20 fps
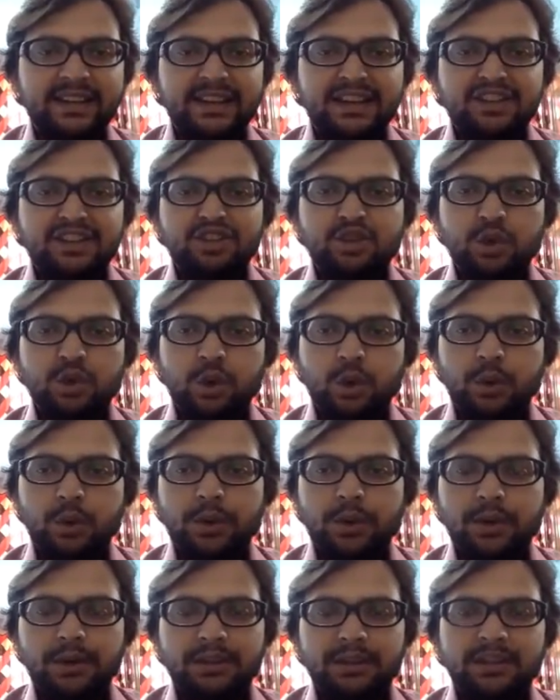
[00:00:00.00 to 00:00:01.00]
So
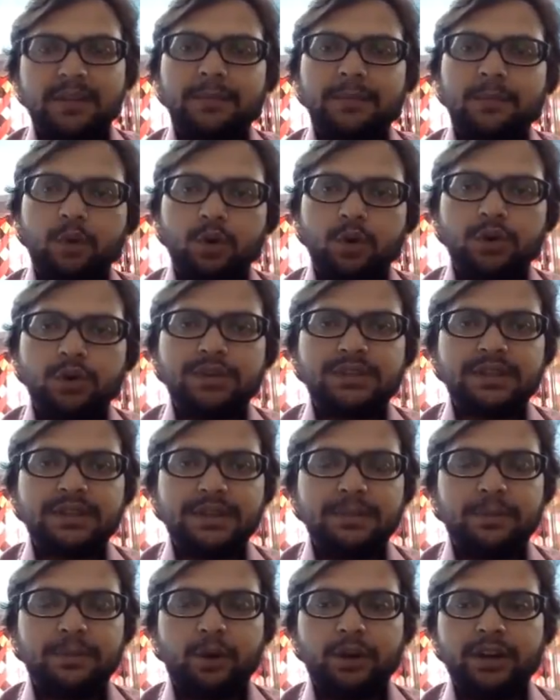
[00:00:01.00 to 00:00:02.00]
the most
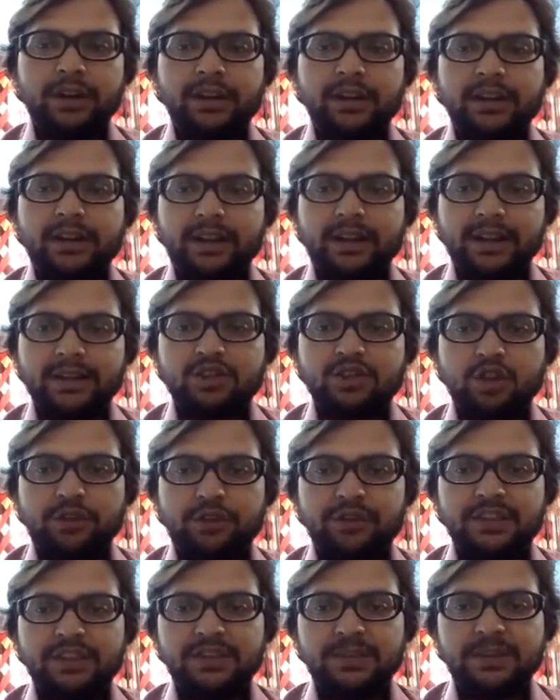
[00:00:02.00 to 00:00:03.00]
important crux
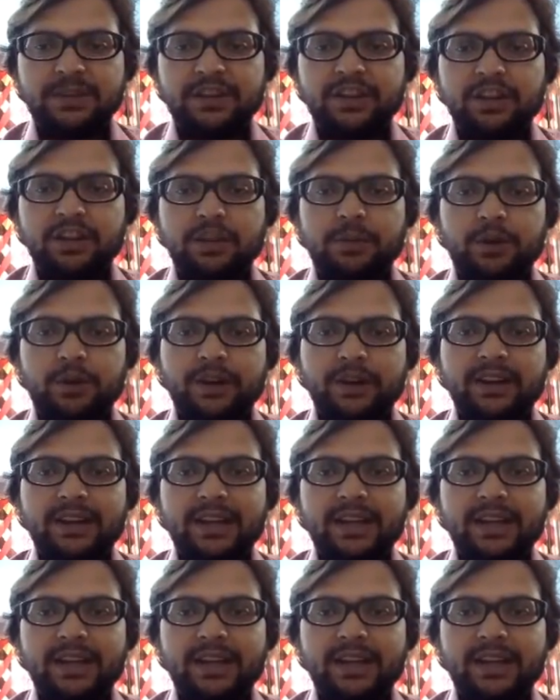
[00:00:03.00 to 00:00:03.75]
of this particular point